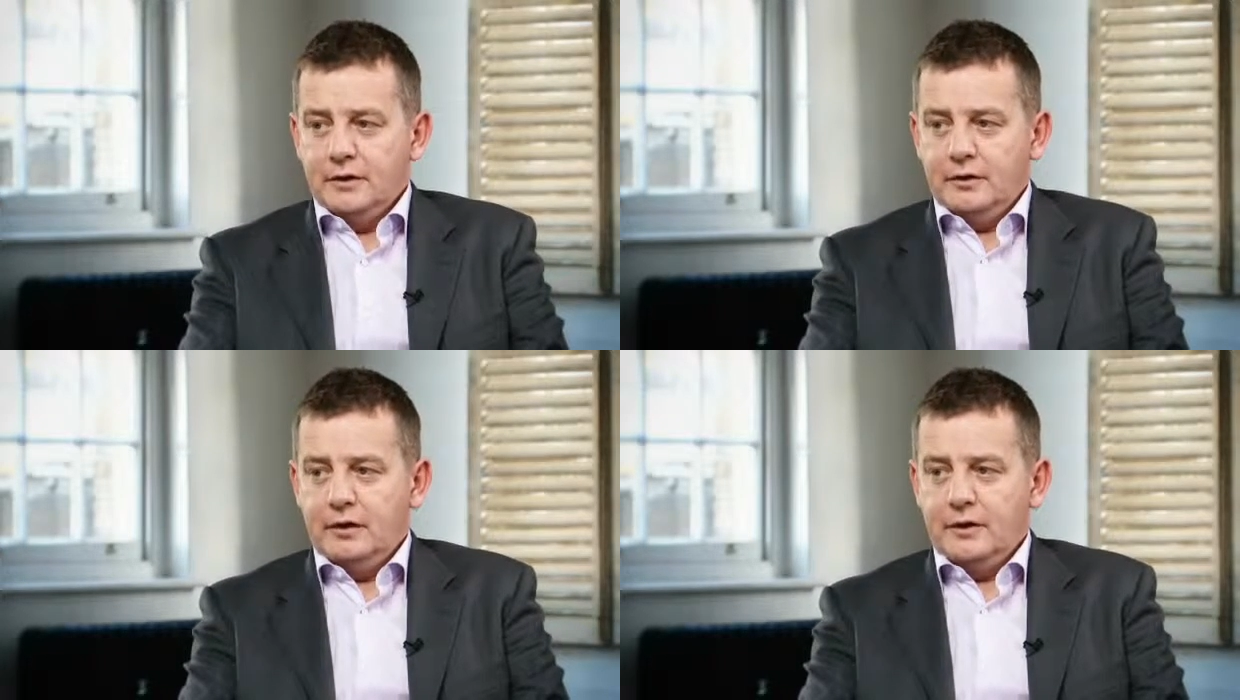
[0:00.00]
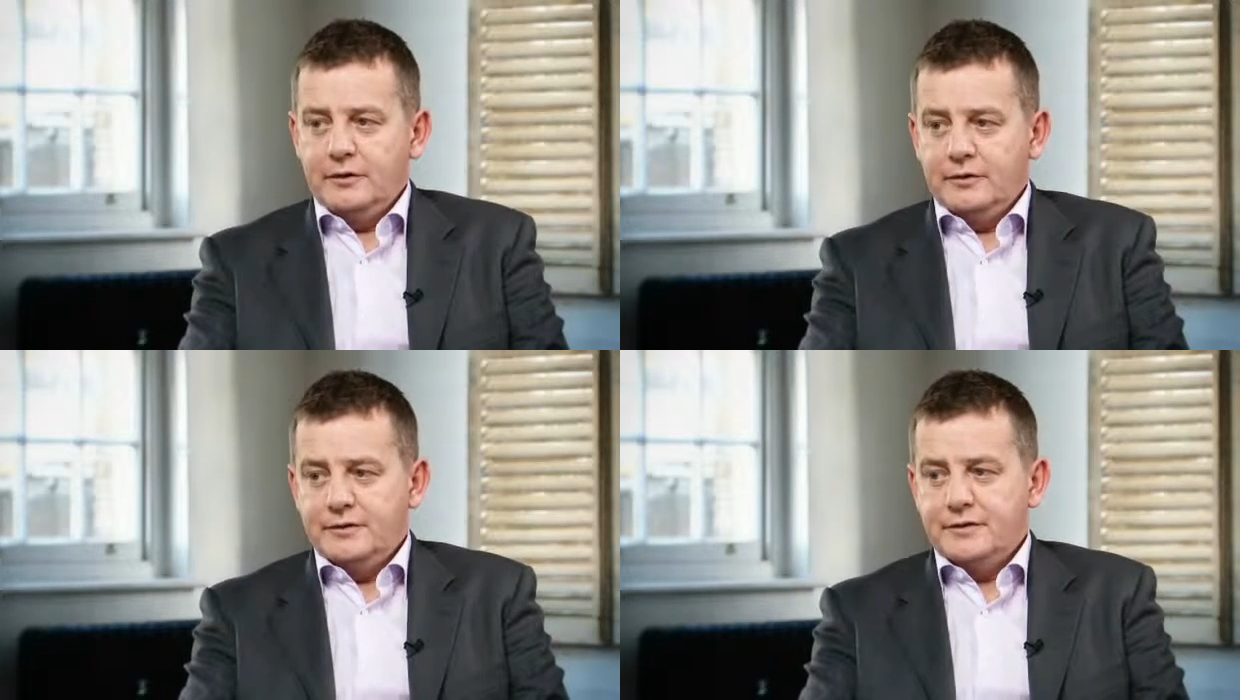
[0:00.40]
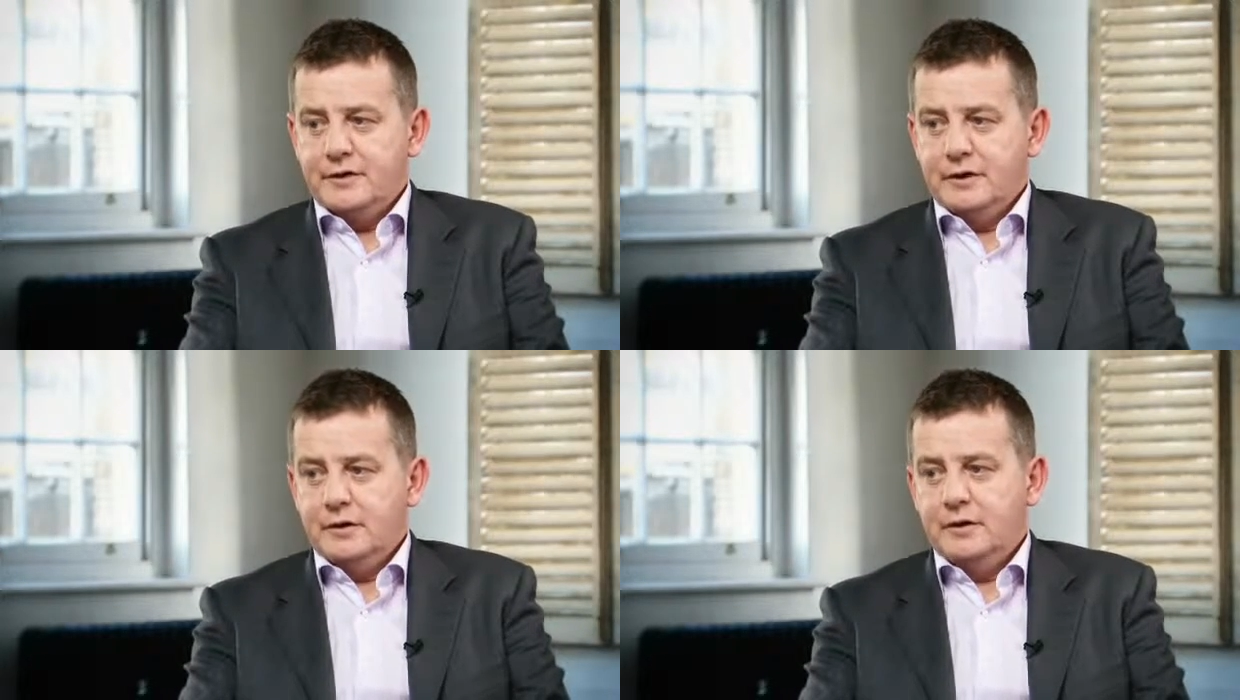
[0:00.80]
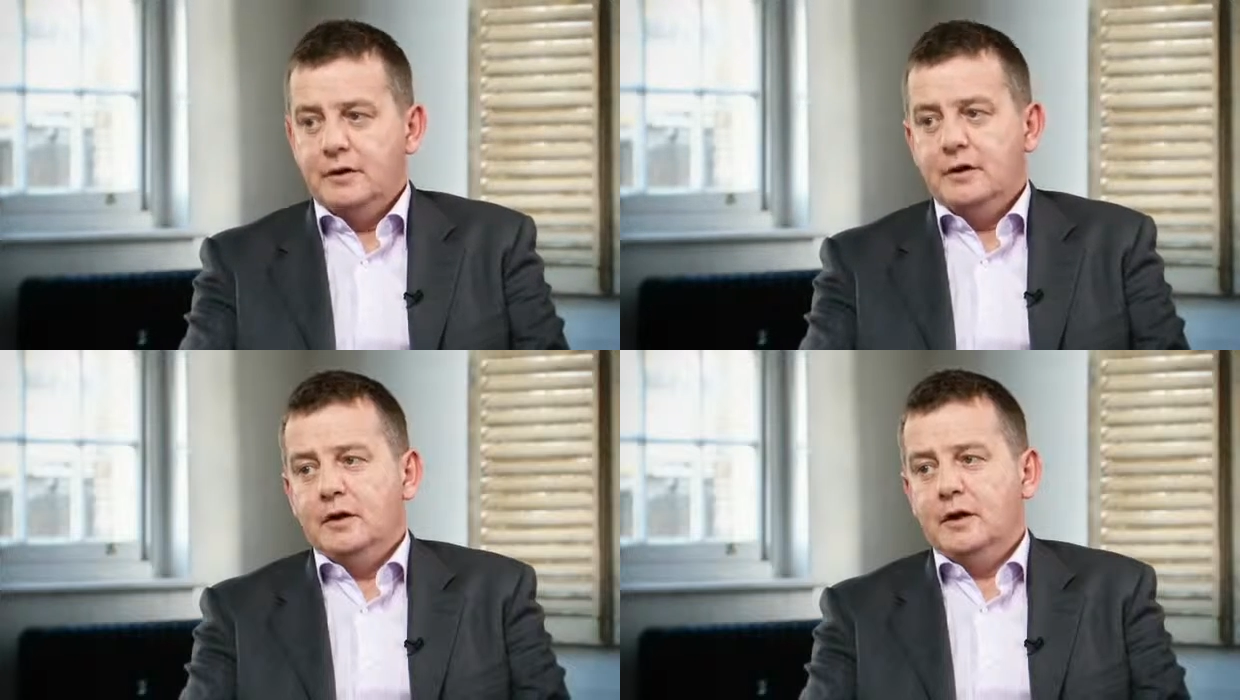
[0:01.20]
you allow your users in,
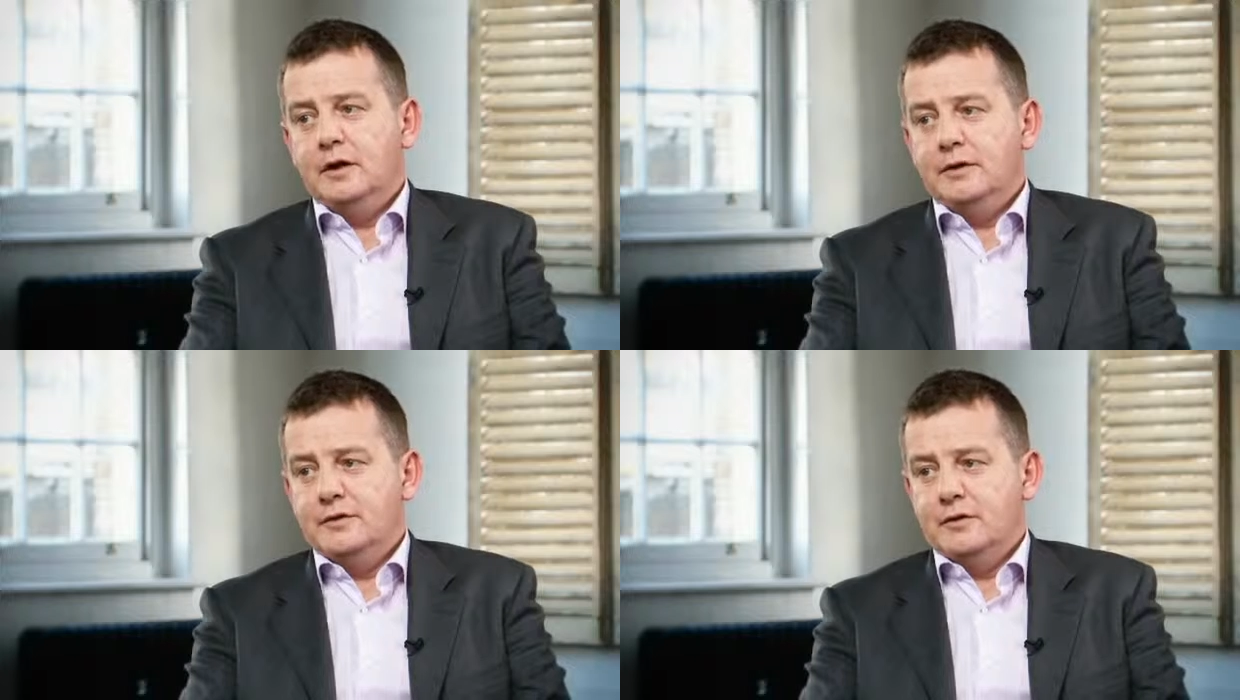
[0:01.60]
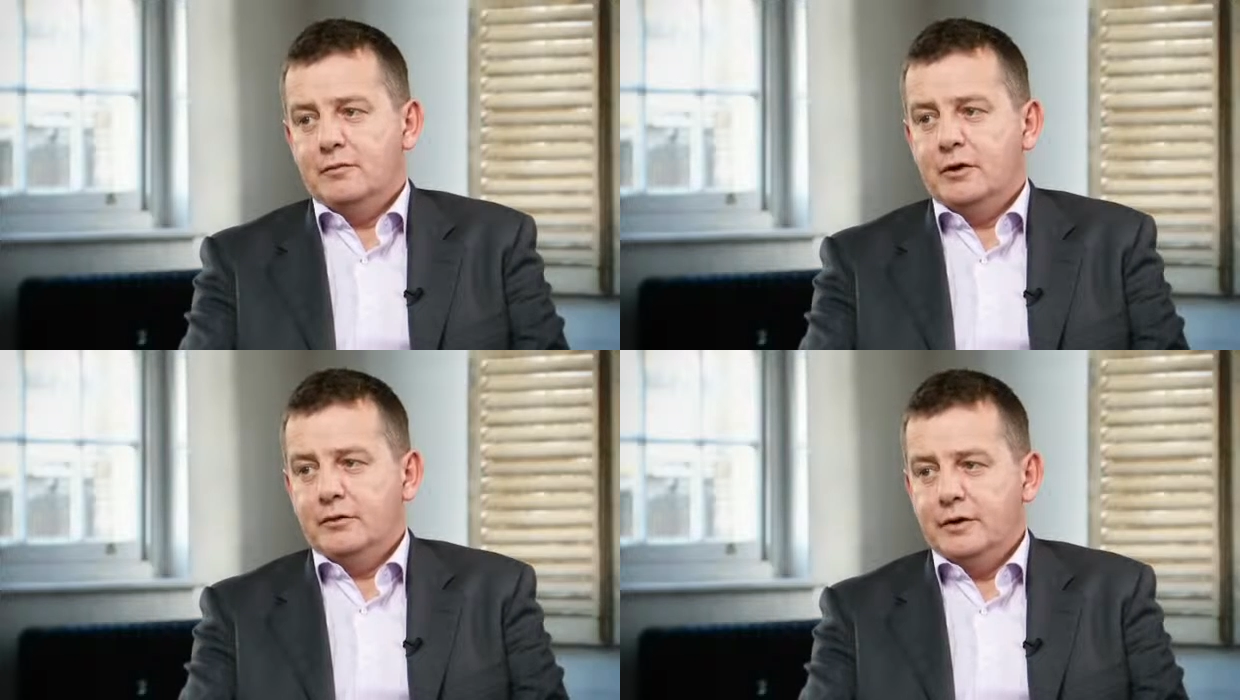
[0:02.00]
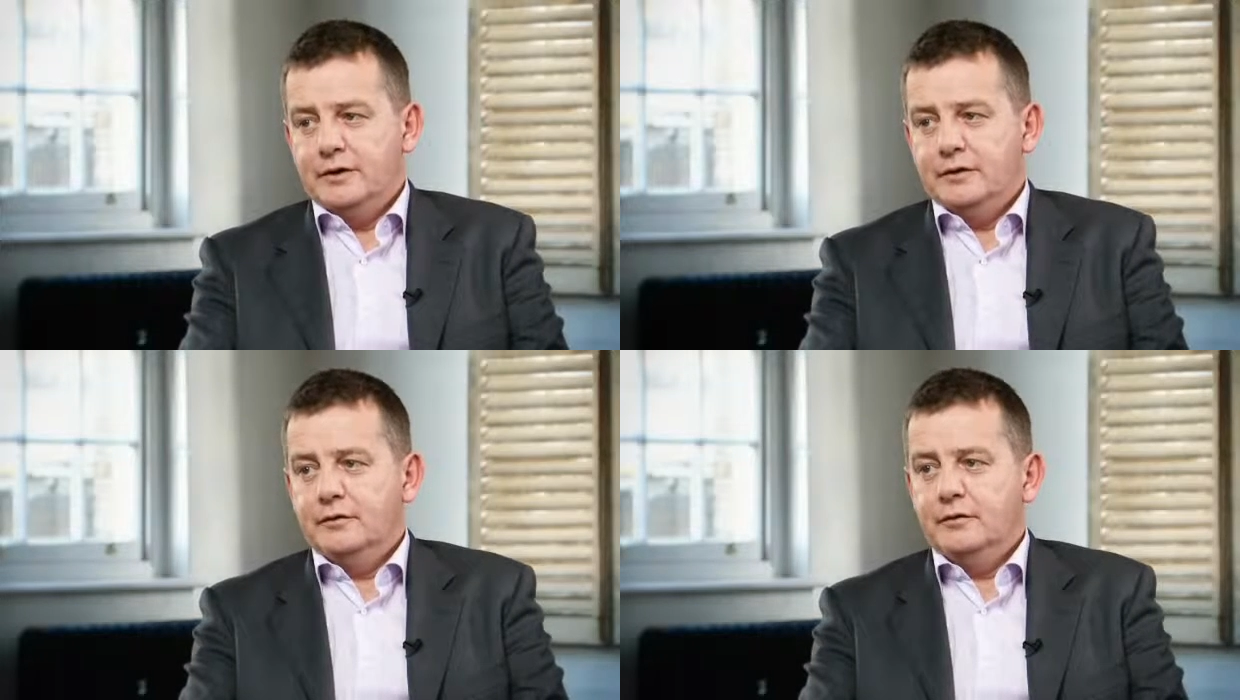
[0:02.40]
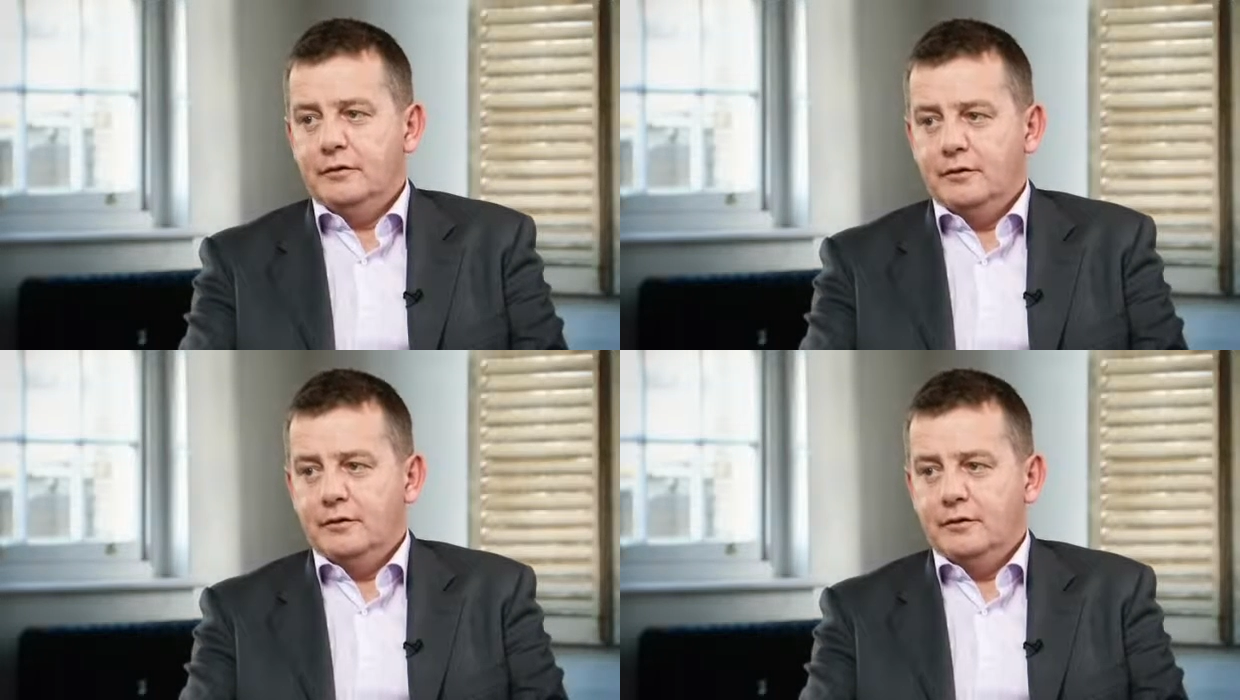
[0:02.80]
and then you start migrating